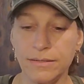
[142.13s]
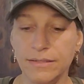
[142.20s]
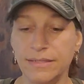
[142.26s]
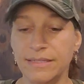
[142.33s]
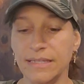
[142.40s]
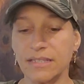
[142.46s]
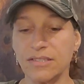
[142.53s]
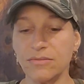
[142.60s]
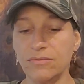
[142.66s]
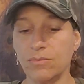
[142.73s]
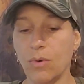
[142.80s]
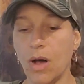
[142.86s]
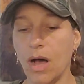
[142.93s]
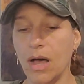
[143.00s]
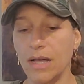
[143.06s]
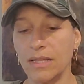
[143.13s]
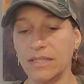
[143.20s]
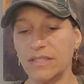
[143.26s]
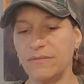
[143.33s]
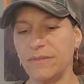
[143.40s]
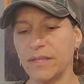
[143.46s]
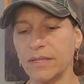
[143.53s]
Six of
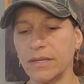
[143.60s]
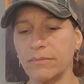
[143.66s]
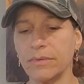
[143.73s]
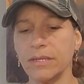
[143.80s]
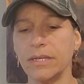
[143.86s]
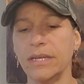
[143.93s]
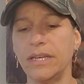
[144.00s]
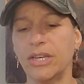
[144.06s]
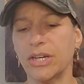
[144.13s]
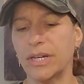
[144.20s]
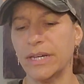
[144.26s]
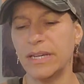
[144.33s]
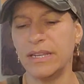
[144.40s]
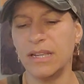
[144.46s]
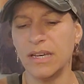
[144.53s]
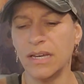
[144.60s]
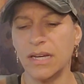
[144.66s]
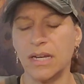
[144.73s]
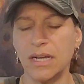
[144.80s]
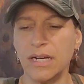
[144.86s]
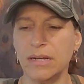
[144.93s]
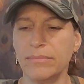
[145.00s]
Wands, feeling really good.
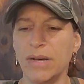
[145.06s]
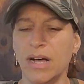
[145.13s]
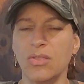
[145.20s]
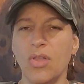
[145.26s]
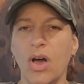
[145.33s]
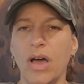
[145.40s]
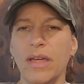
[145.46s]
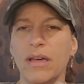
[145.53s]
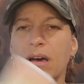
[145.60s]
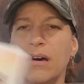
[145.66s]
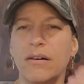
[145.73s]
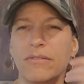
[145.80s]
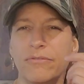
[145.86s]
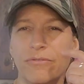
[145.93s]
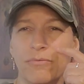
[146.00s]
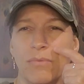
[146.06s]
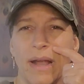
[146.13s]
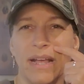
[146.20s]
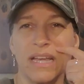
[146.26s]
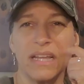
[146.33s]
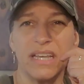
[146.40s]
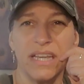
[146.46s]
A lot of
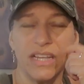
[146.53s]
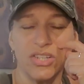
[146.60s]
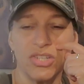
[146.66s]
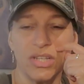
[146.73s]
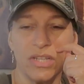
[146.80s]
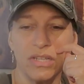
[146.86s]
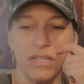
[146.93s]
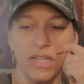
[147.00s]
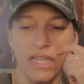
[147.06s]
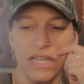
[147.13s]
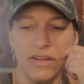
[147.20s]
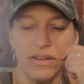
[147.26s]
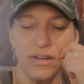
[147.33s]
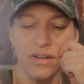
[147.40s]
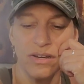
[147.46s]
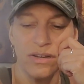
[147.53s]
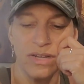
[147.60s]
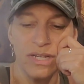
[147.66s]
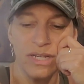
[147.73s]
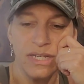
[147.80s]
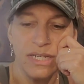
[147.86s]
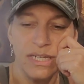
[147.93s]
recognition here.
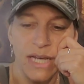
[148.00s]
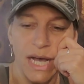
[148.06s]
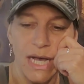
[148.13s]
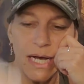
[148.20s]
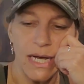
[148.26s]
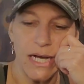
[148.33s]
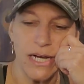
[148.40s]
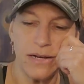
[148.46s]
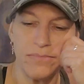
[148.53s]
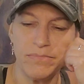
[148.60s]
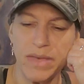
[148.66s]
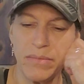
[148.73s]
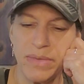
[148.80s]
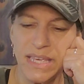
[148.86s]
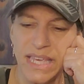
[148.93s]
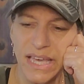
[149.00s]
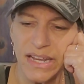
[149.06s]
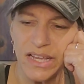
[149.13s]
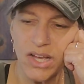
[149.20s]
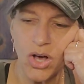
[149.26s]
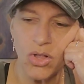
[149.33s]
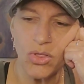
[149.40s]
Maybe
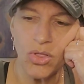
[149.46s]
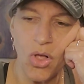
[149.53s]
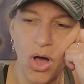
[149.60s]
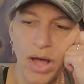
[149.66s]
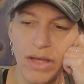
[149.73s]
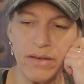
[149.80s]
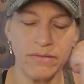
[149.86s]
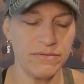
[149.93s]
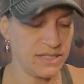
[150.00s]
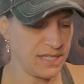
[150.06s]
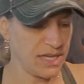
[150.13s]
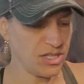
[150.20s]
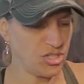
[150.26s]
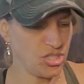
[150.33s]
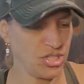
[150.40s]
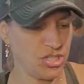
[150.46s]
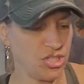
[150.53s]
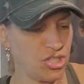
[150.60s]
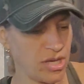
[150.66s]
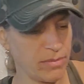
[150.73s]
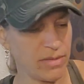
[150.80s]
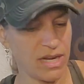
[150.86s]
getting a lot of attention,
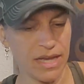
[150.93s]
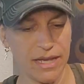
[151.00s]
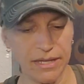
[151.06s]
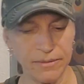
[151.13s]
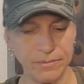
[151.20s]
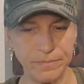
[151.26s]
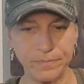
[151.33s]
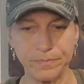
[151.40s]
Gemini.